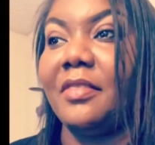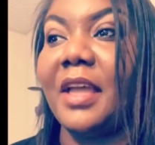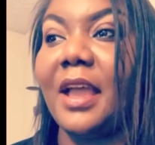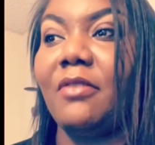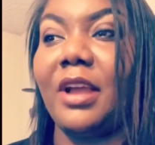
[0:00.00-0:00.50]

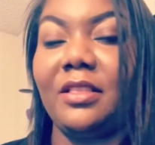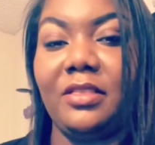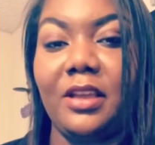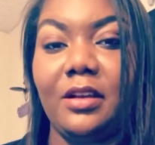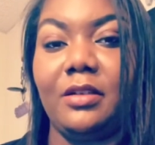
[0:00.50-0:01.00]
that right
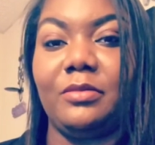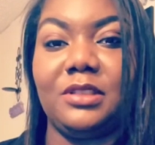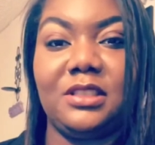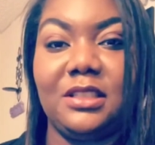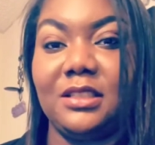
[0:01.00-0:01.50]
there
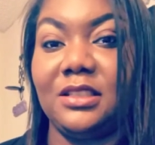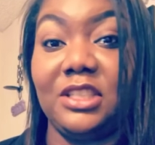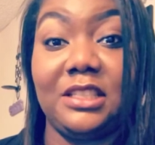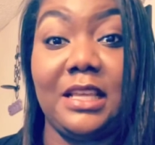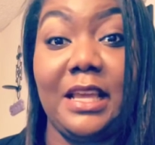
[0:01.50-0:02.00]
was just
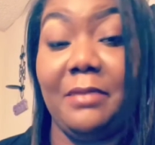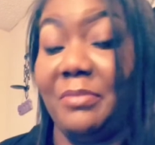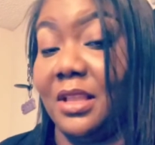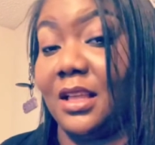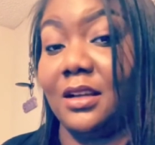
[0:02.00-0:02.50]
hit
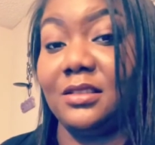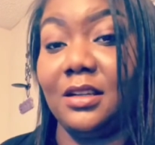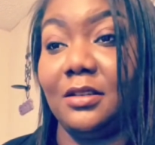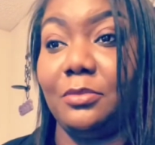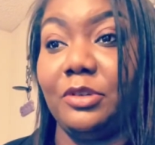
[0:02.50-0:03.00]
me like a
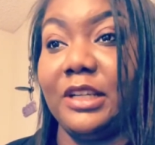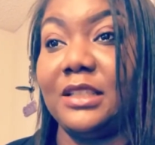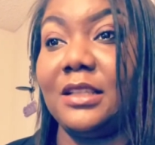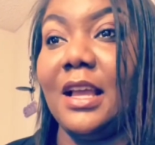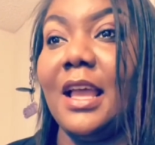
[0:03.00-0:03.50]
ton of bricks.